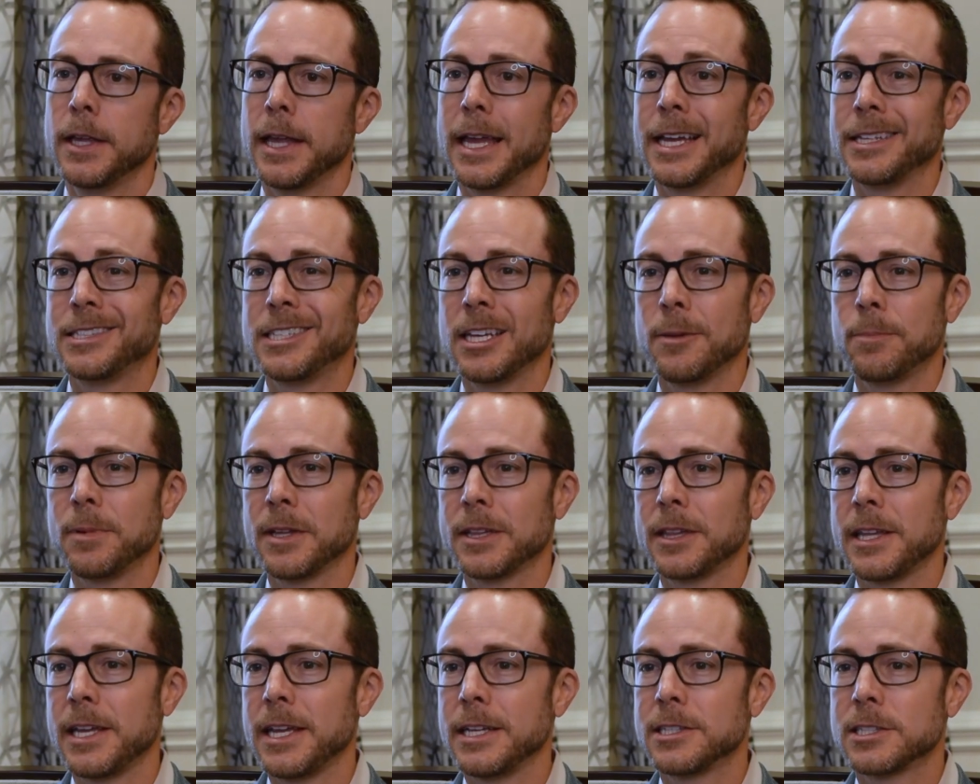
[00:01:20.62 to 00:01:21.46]
It
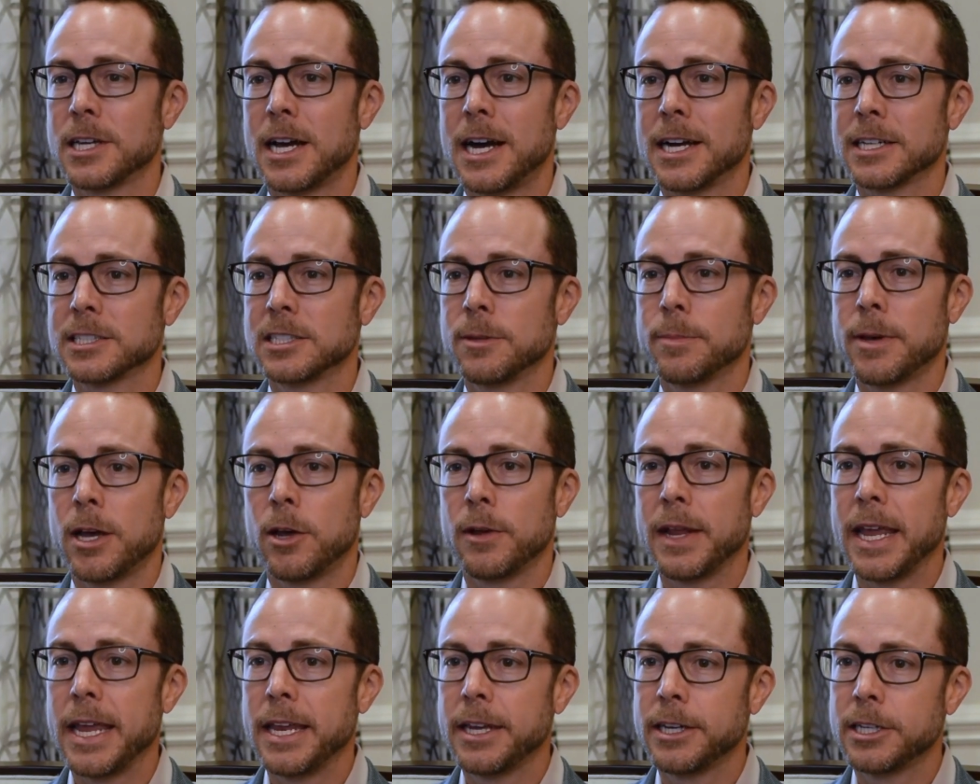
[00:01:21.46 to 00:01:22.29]
typically talks
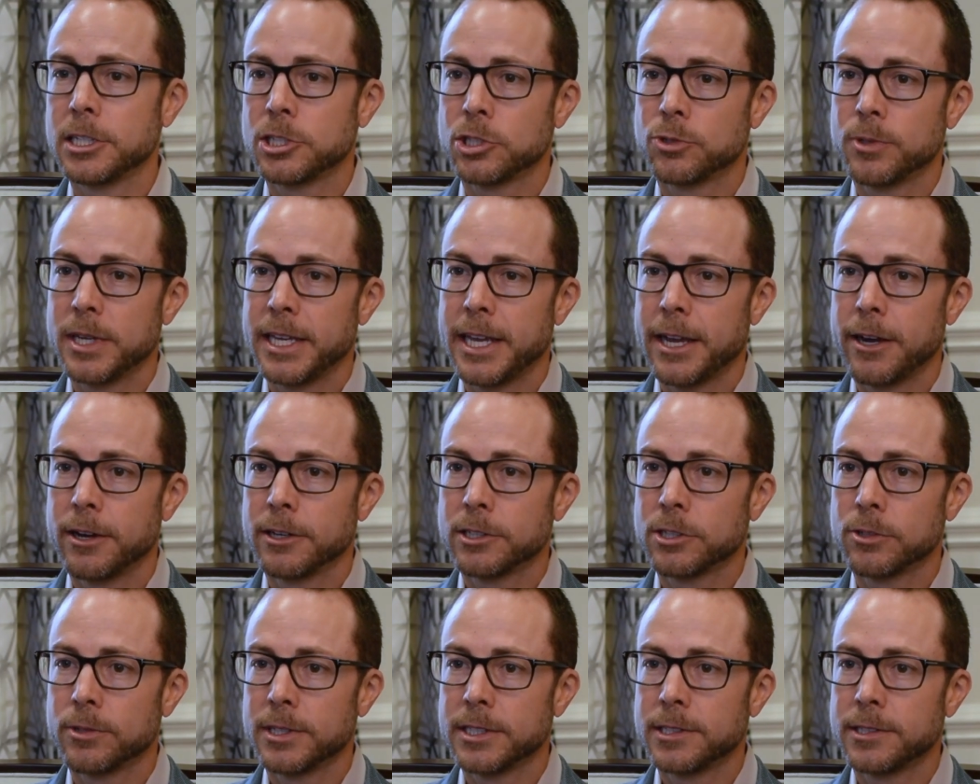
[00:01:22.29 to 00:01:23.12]
about industry
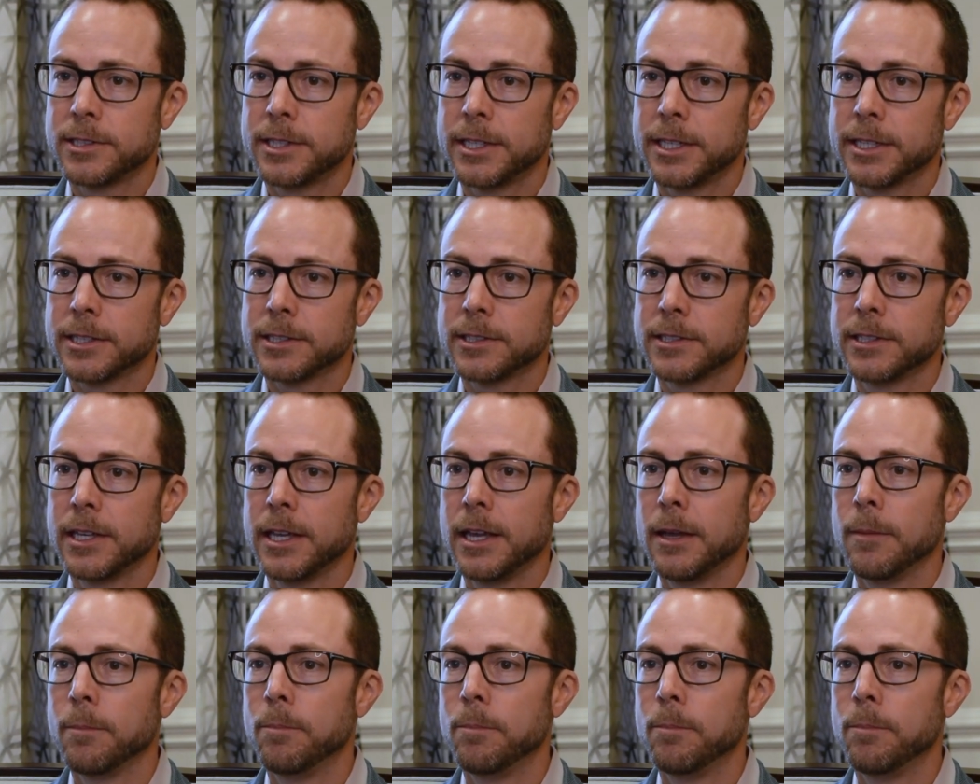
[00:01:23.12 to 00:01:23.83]
characteristics,